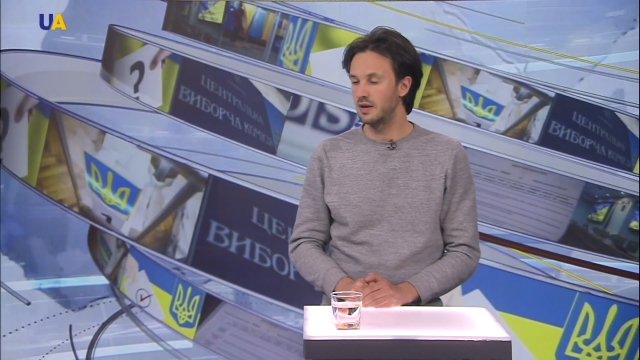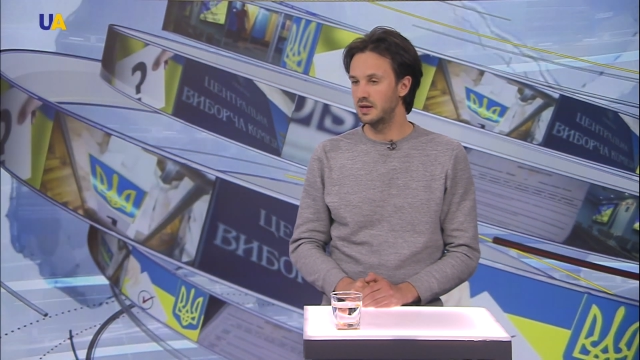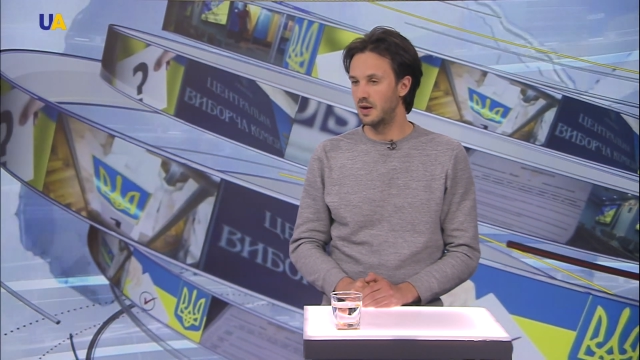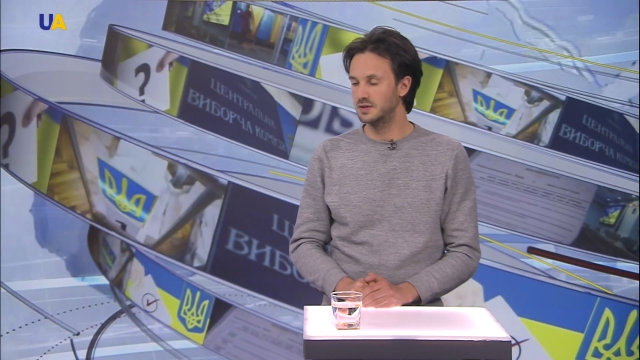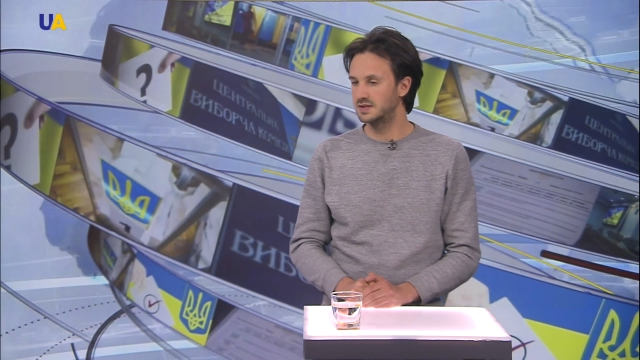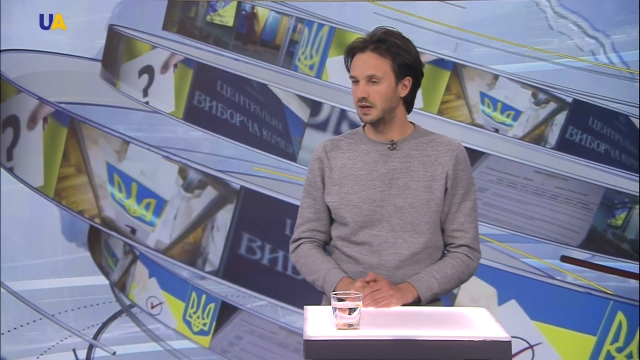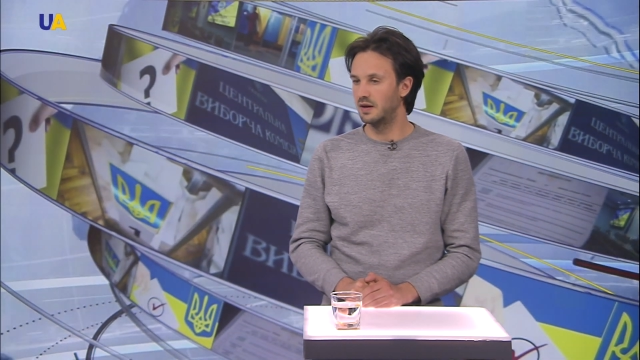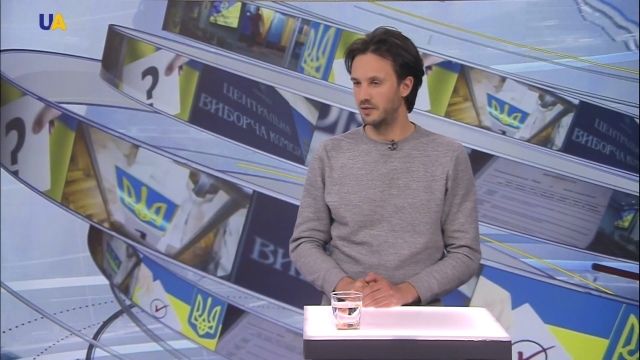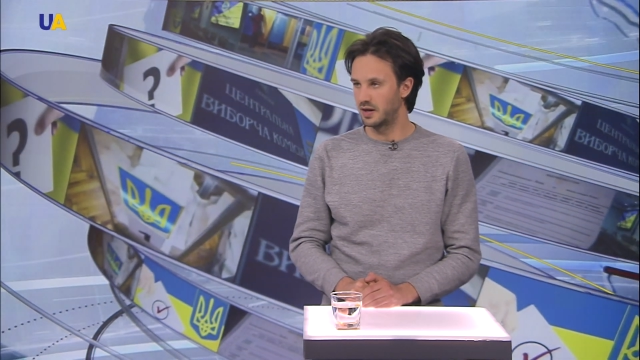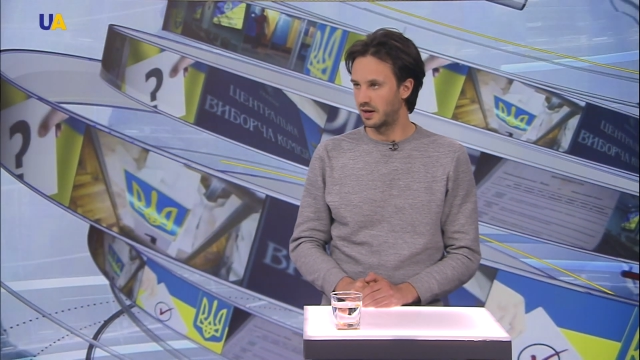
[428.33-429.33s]
Yeah, we see
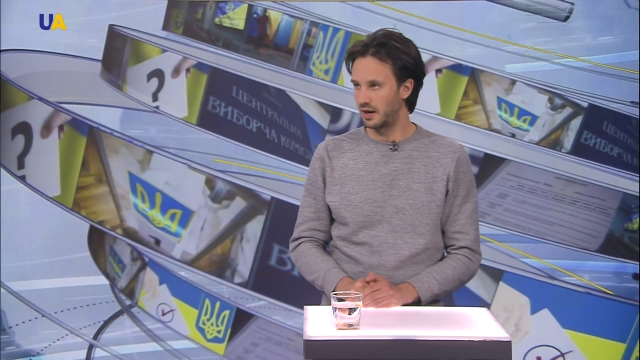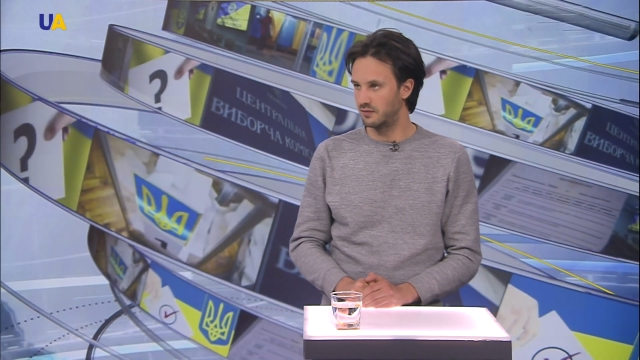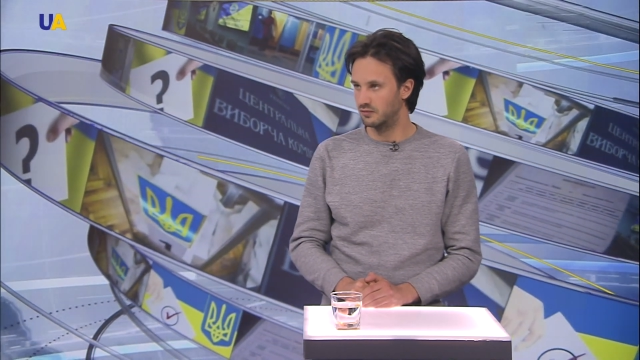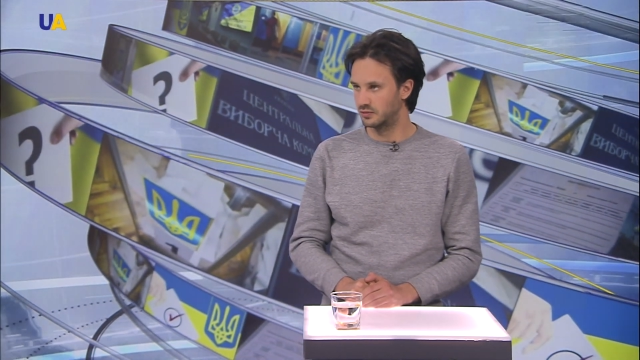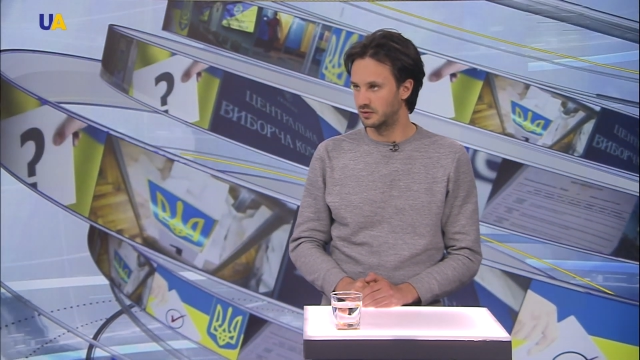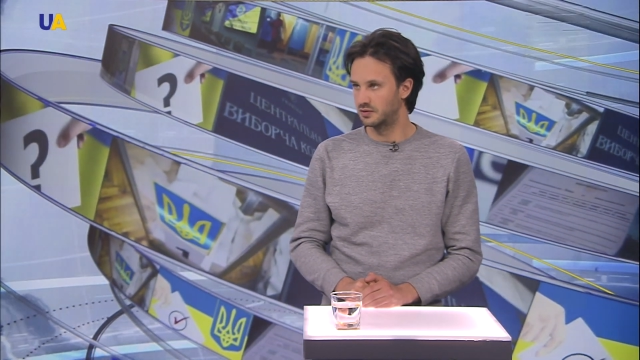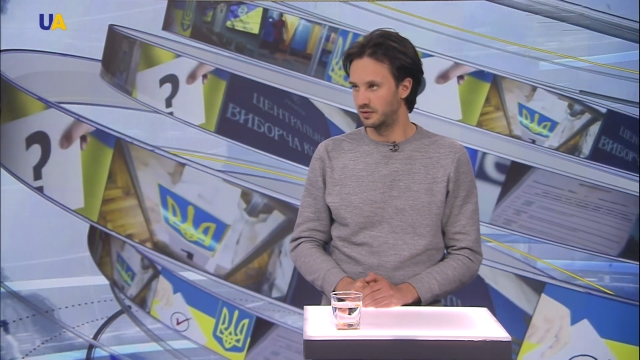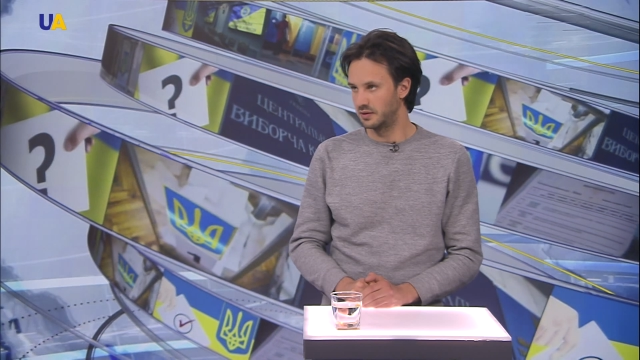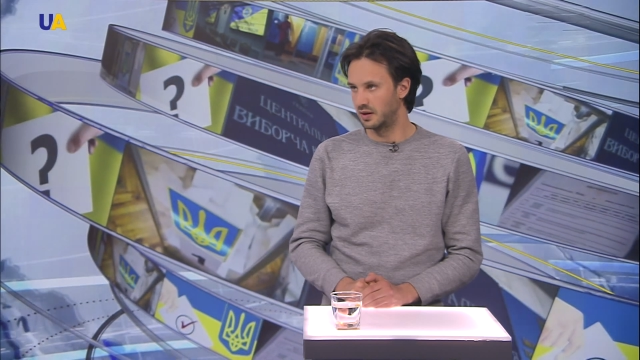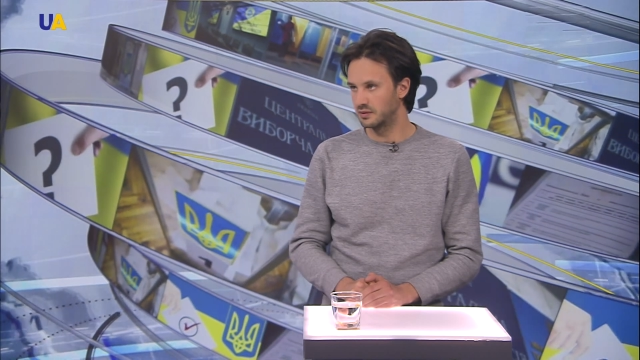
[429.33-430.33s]
a very high voter
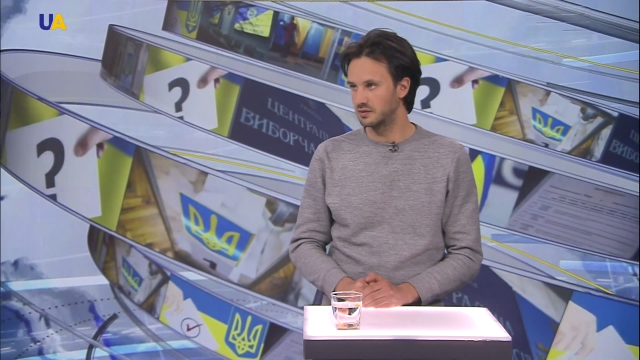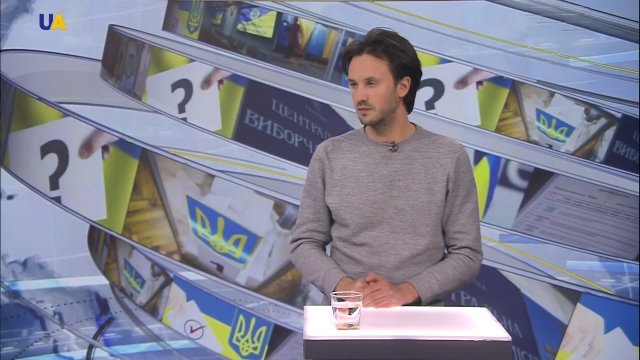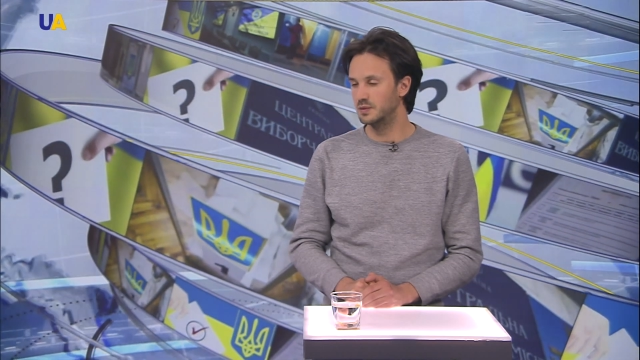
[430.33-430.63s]
turnout.